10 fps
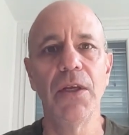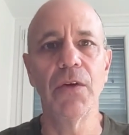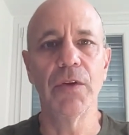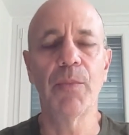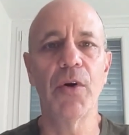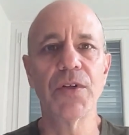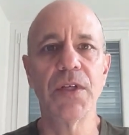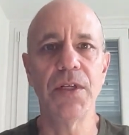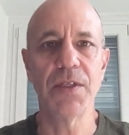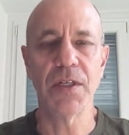The
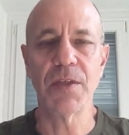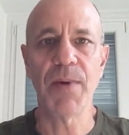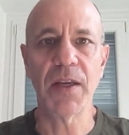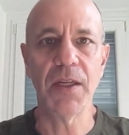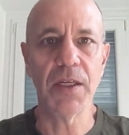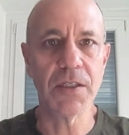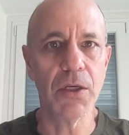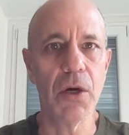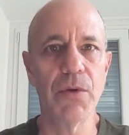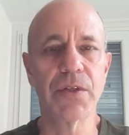person is expecting it to
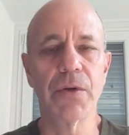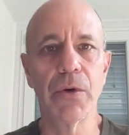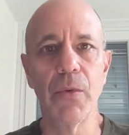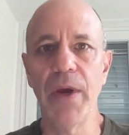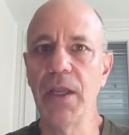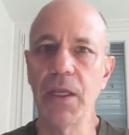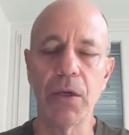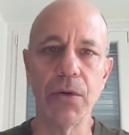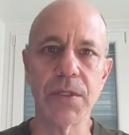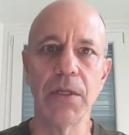go a certain way and it
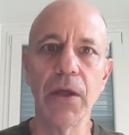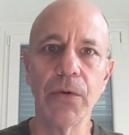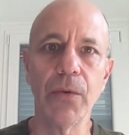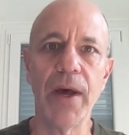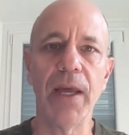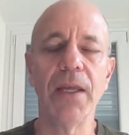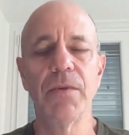goes another way.